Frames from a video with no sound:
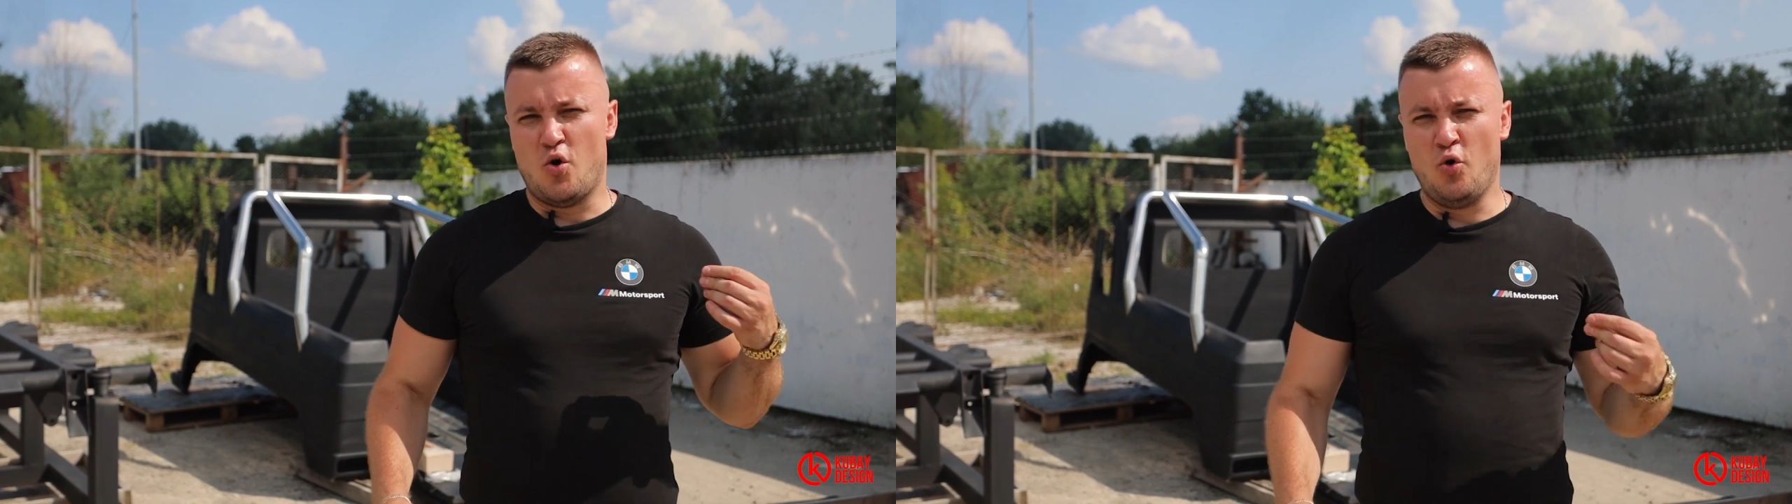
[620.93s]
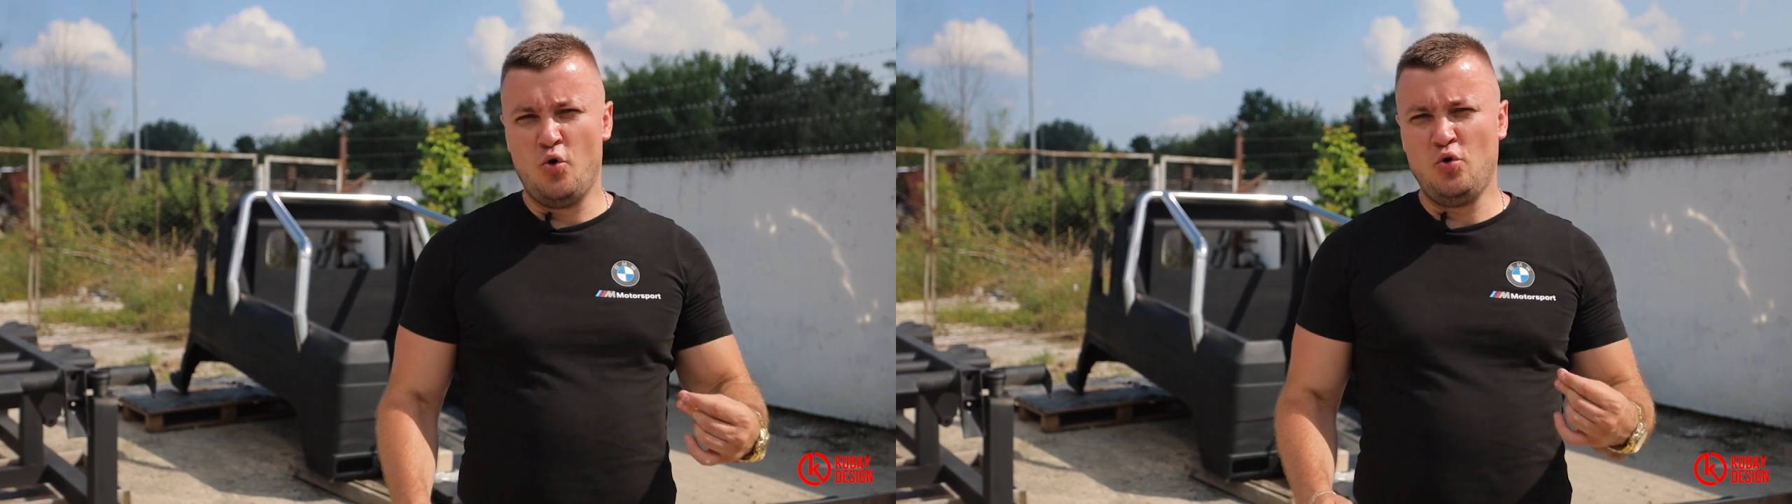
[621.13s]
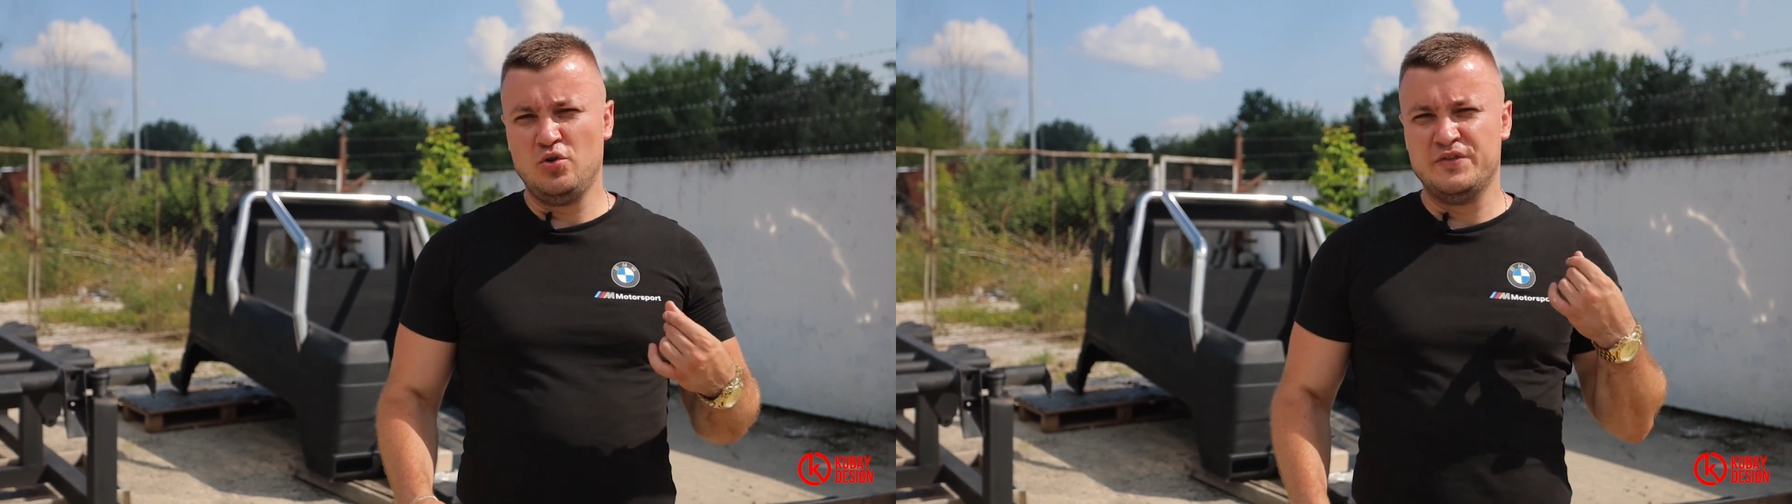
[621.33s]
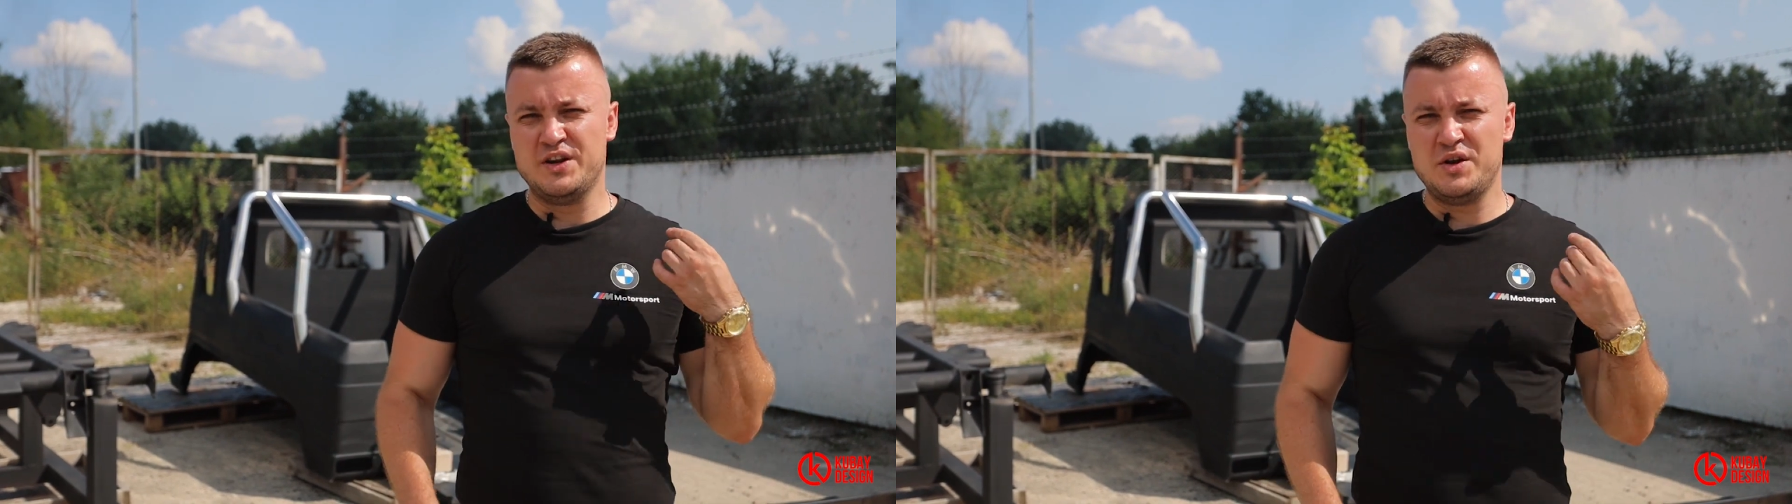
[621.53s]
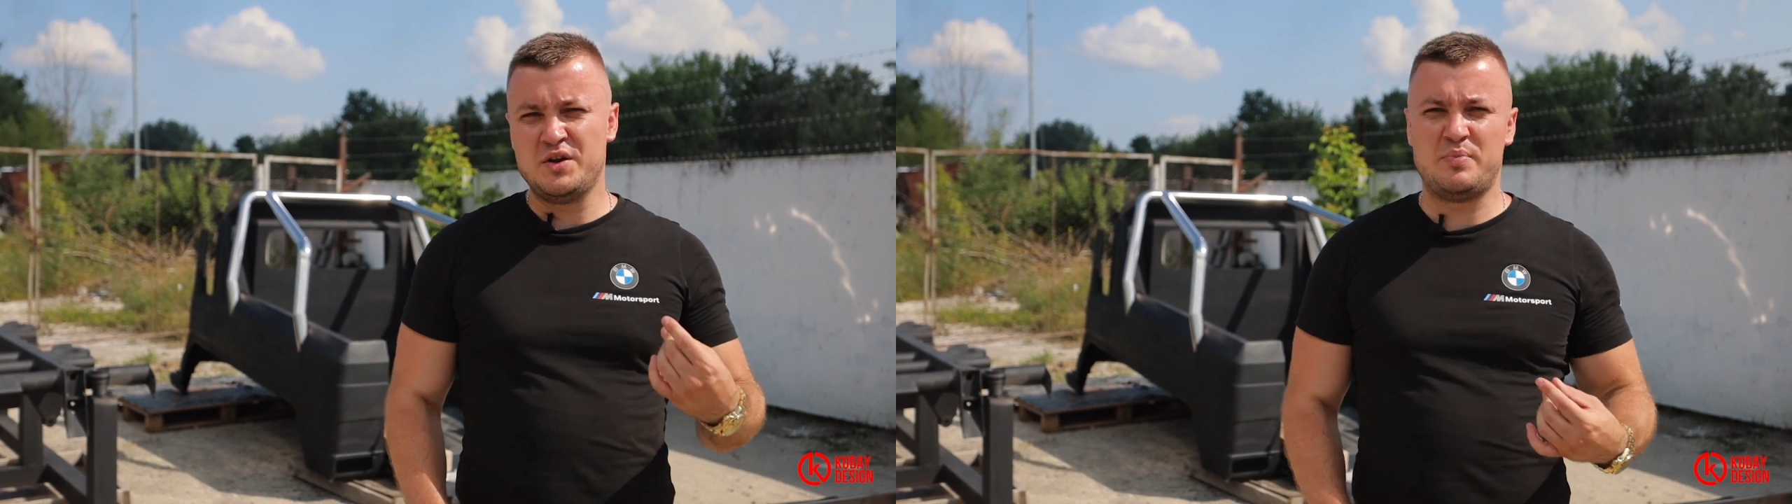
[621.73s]
all the
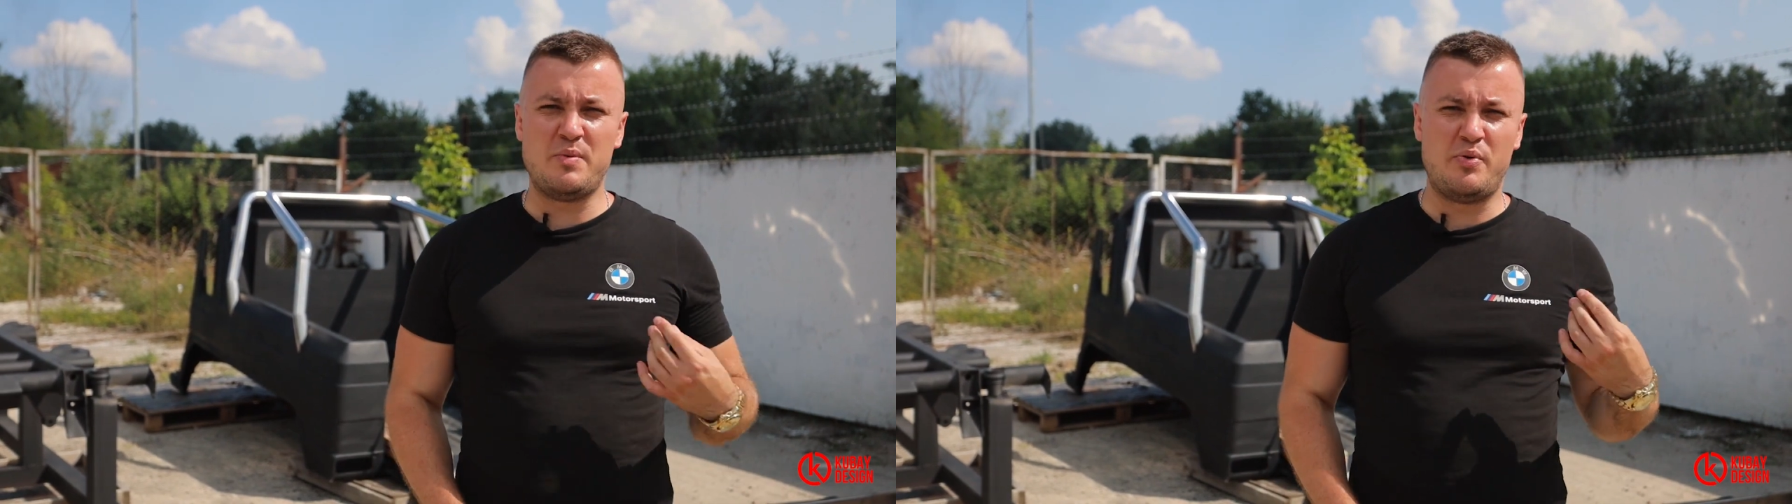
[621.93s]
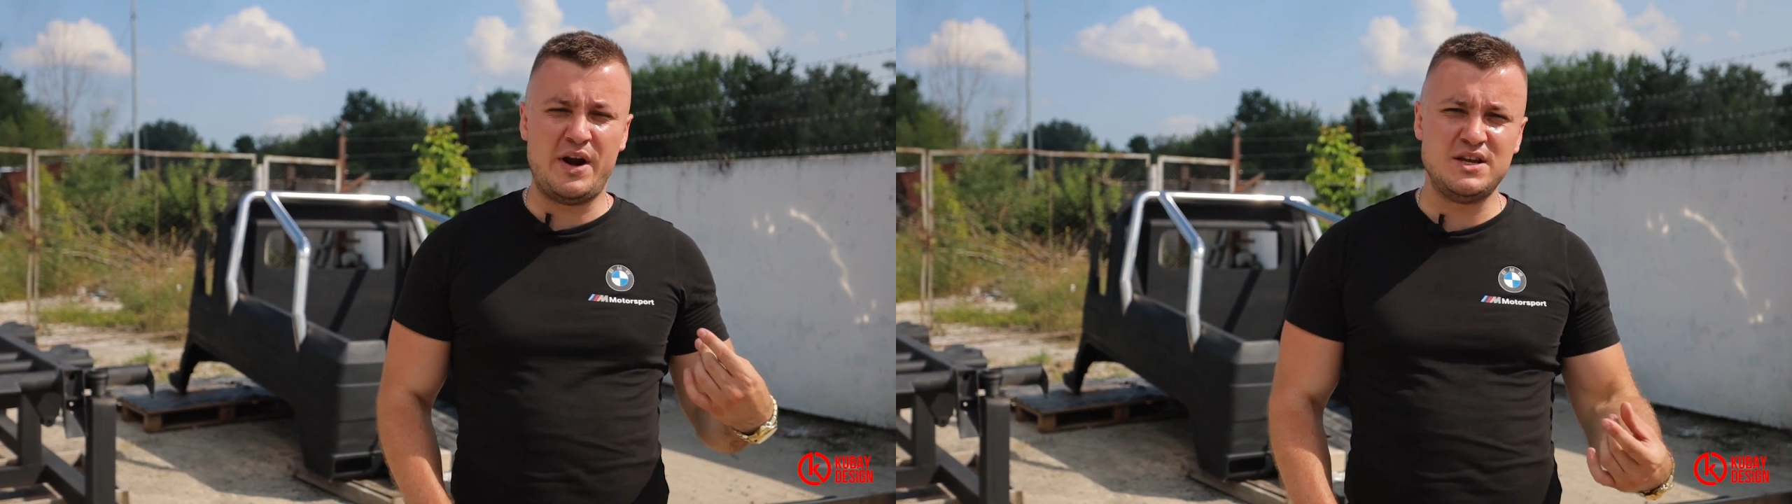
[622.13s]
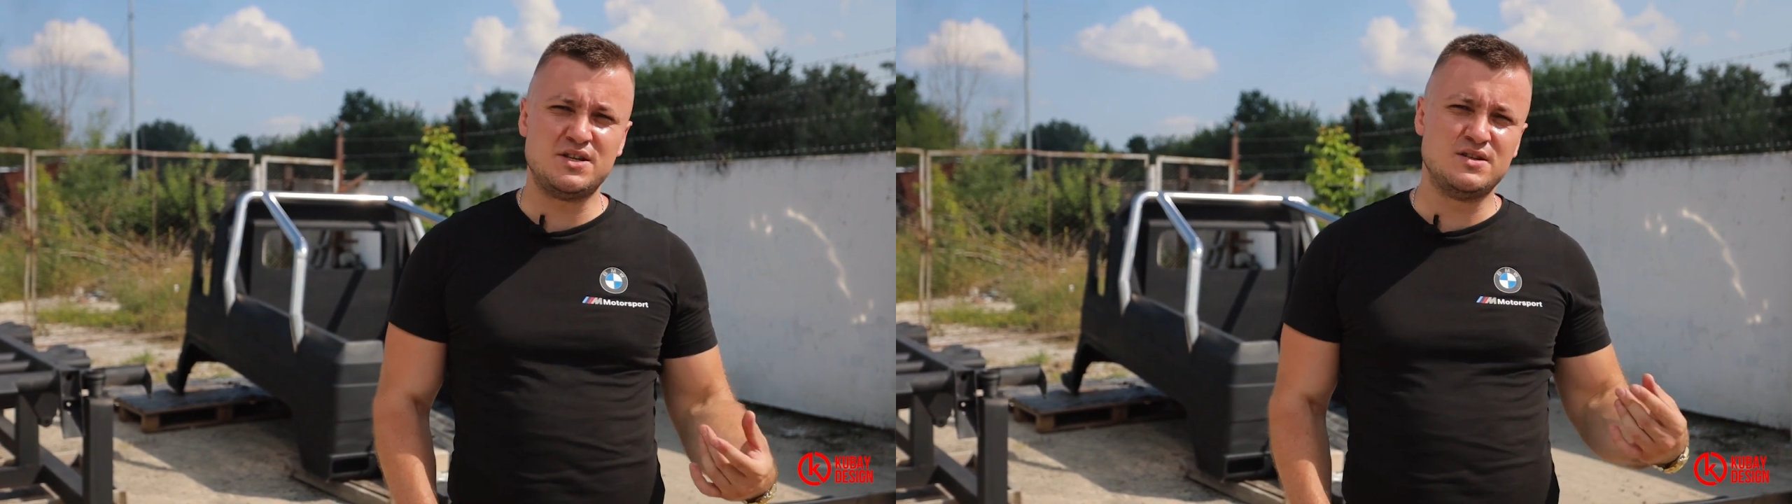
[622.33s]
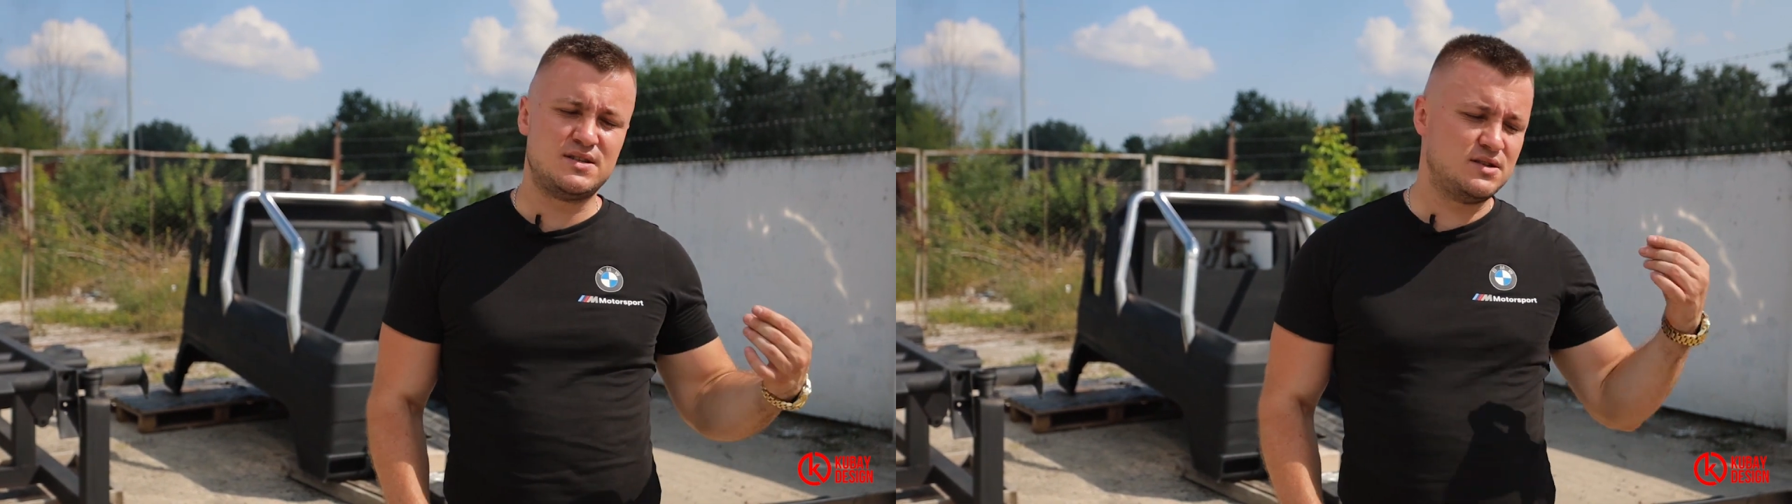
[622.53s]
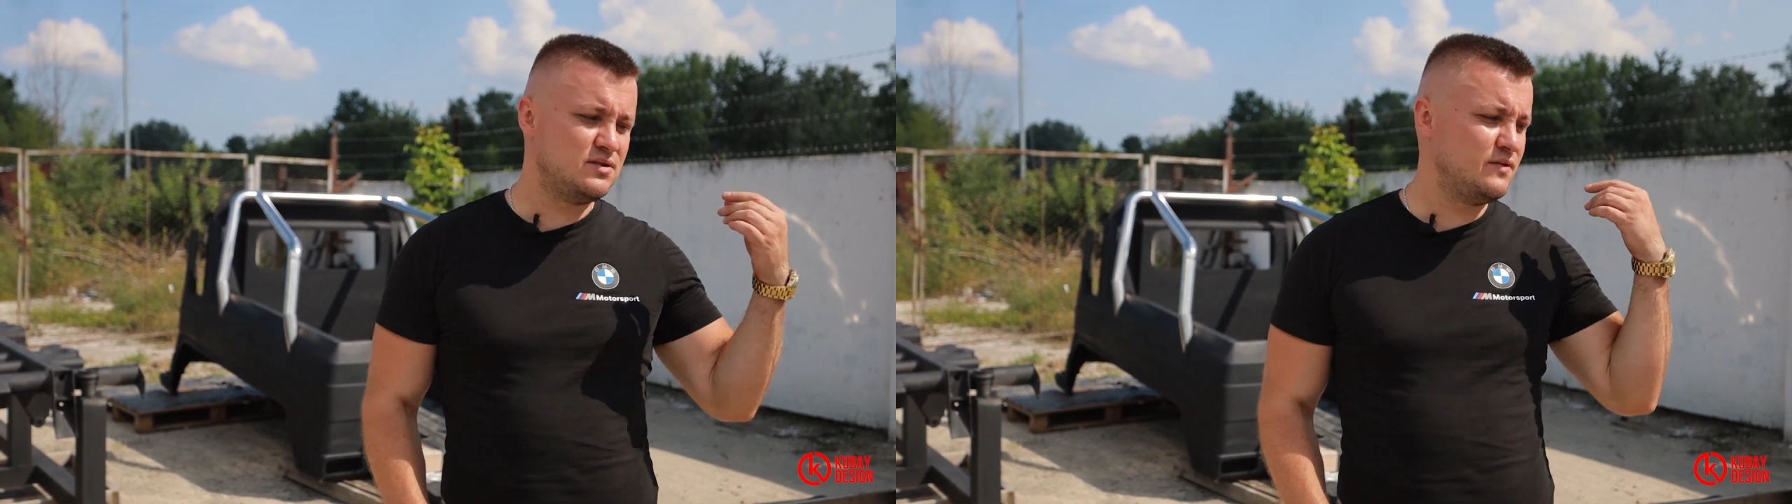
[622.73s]
needed
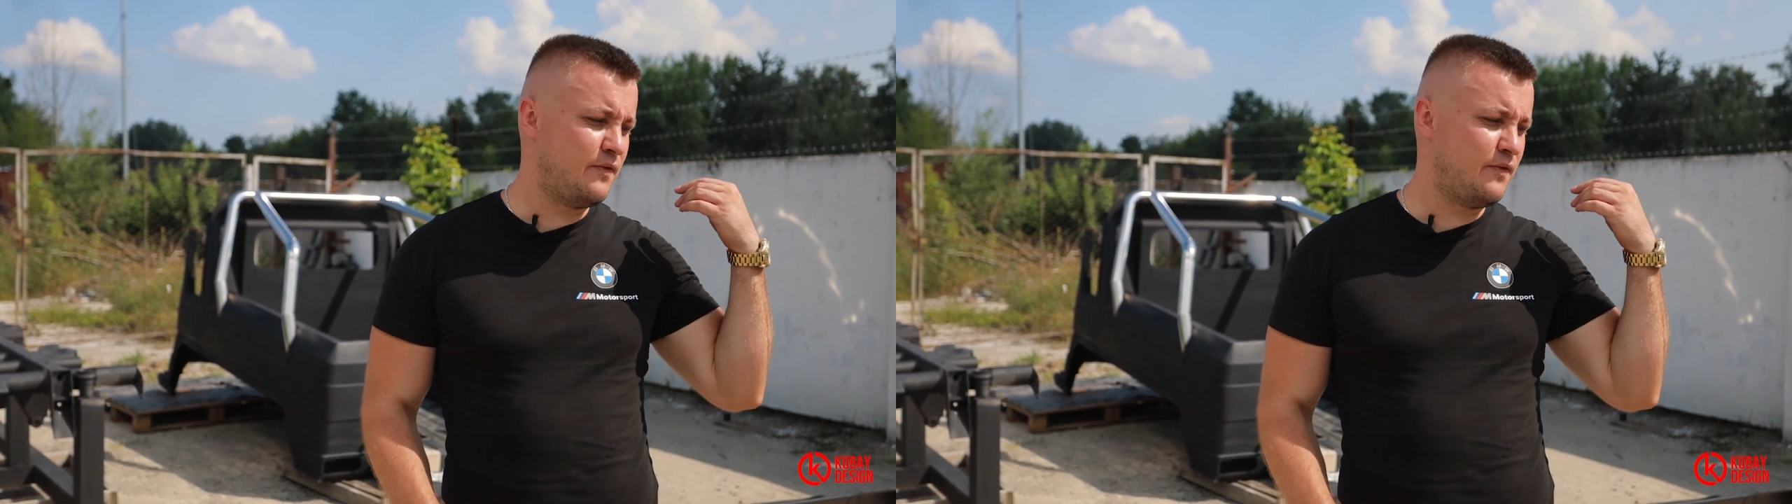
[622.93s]
preparations